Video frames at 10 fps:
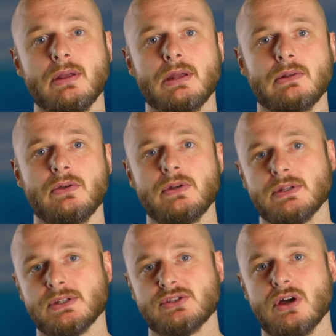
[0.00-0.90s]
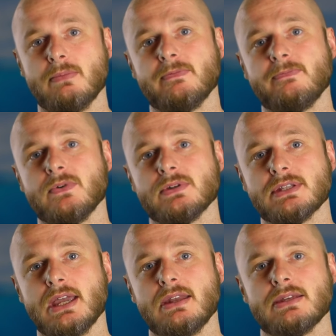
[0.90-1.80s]
and learning this type of first
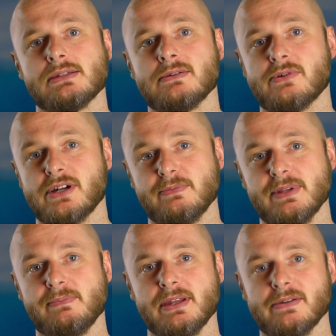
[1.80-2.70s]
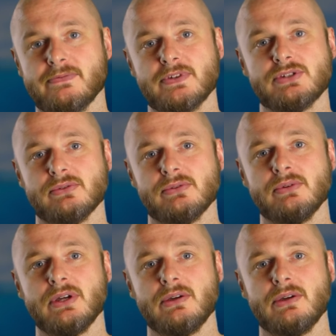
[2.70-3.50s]
aid is incredibly beneficial